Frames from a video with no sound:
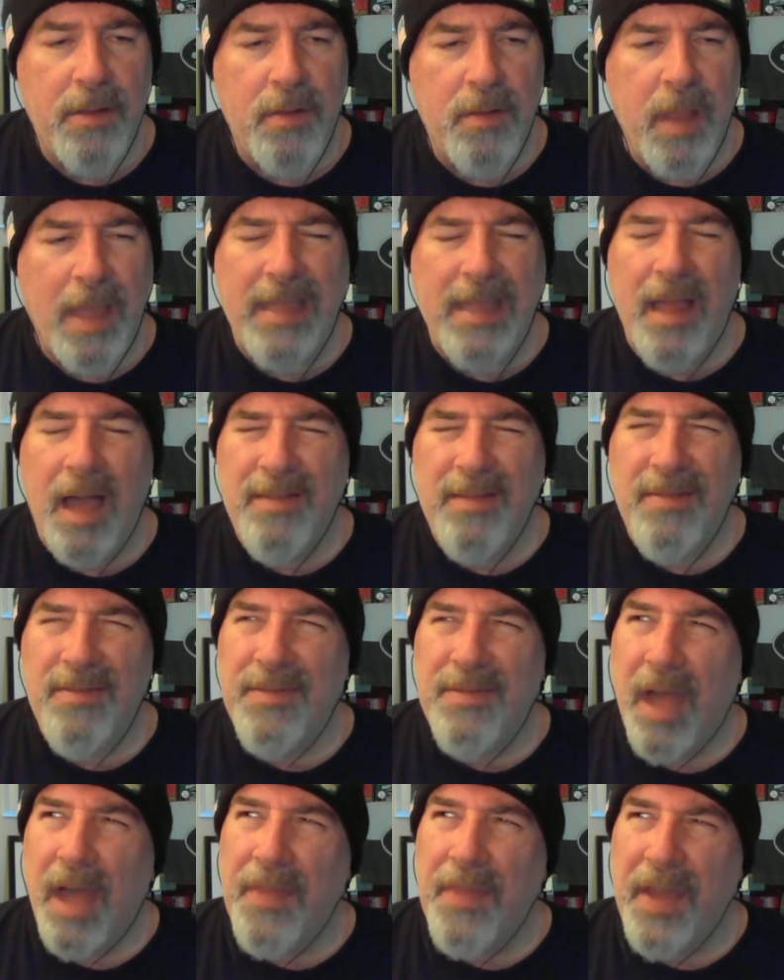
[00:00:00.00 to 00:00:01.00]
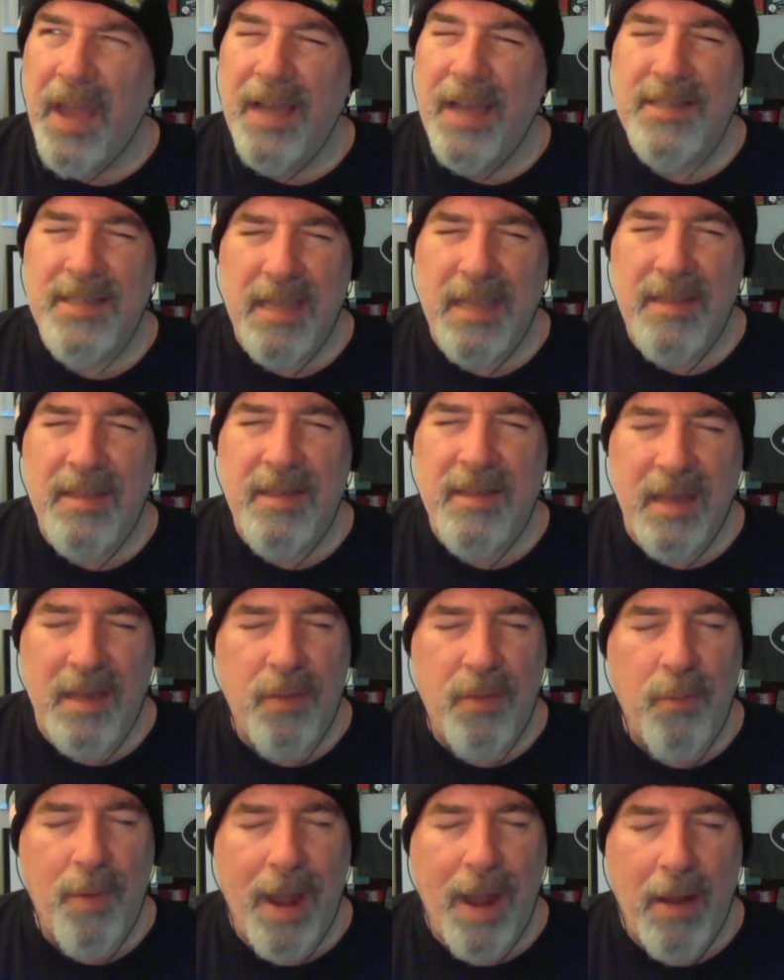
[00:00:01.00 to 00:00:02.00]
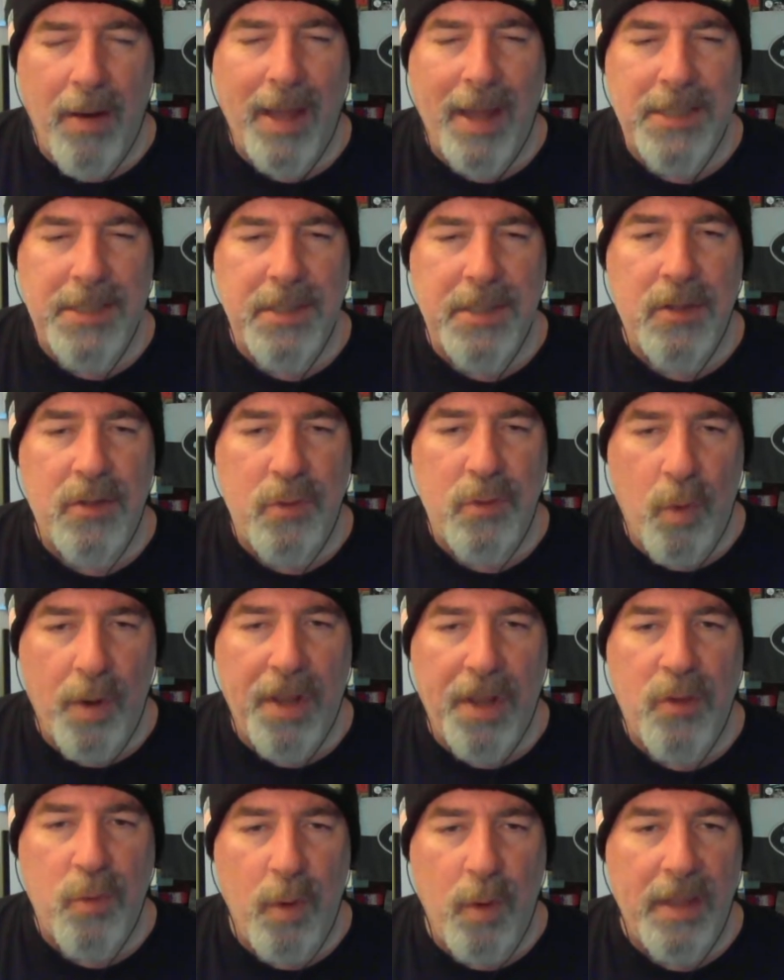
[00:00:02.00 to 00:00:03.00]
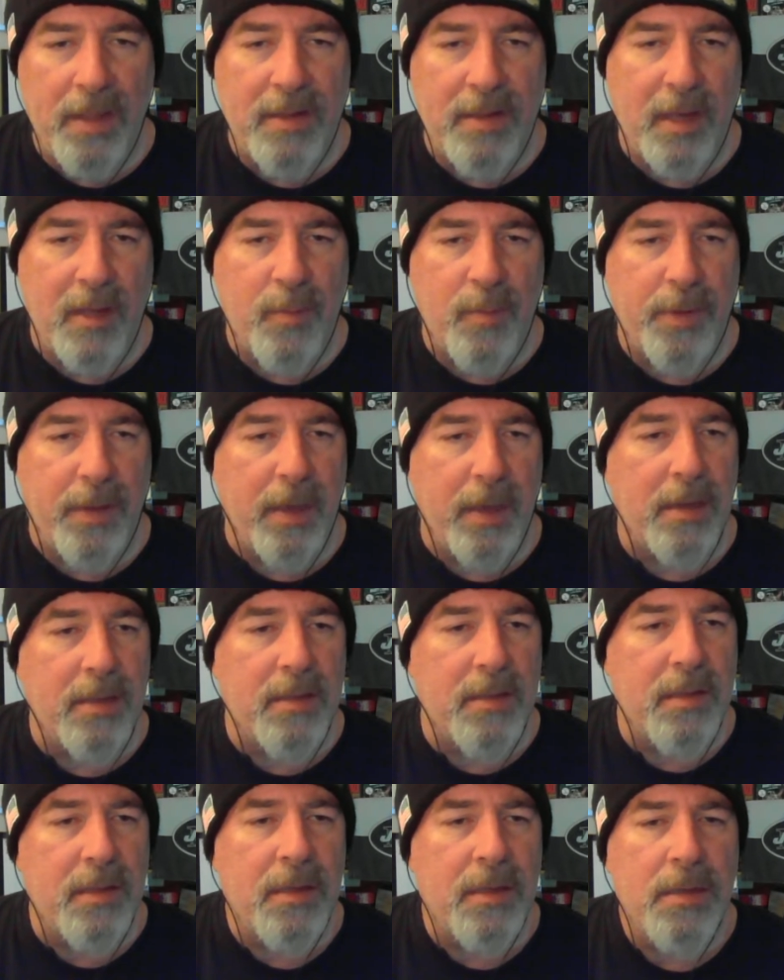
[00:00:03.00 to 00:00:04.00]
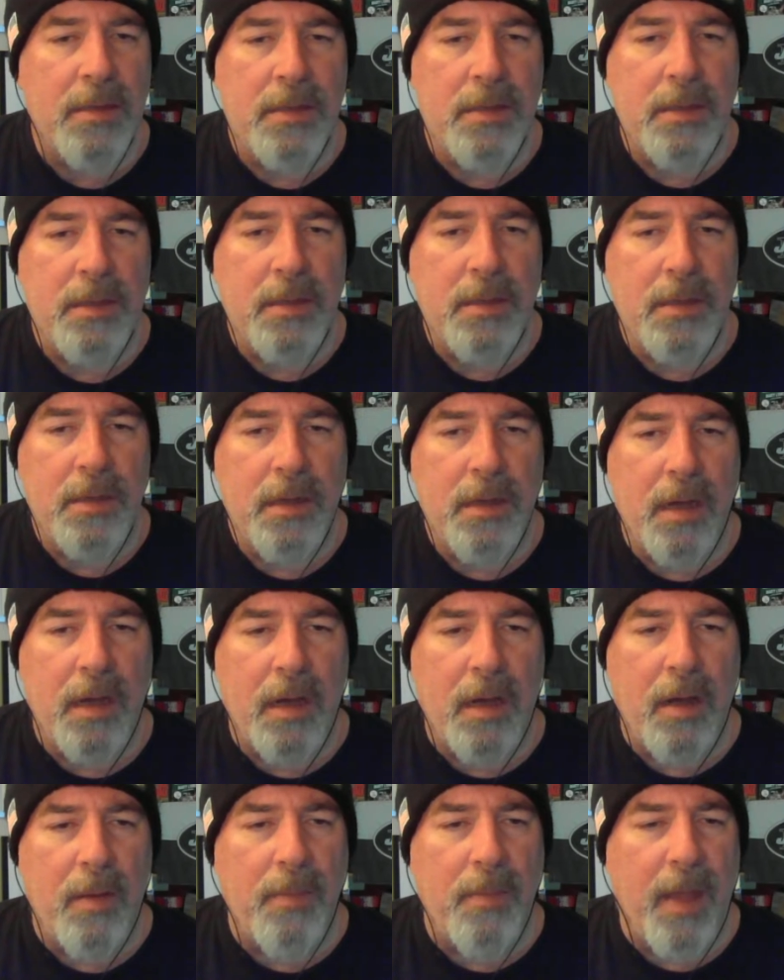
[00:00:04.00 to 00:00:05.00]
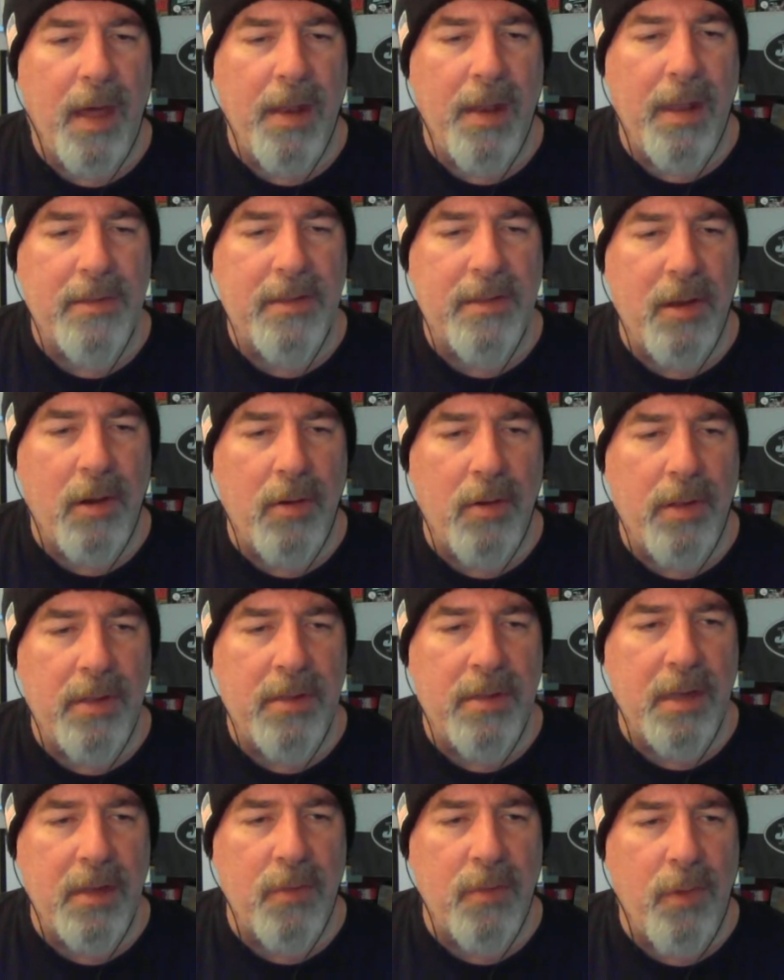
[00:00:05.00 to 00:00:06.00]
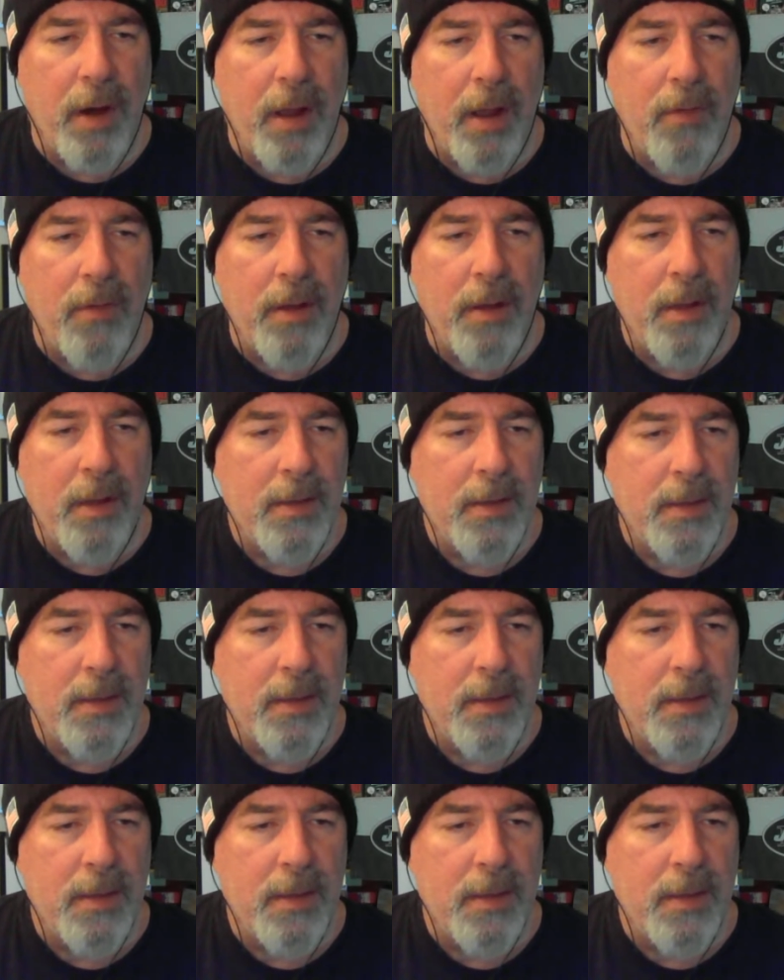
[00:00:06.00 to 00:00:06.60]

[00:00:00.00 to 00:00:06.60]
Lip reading: late. I think I said 6th round. Actually, 2026 picks. Not necessarily 6th round.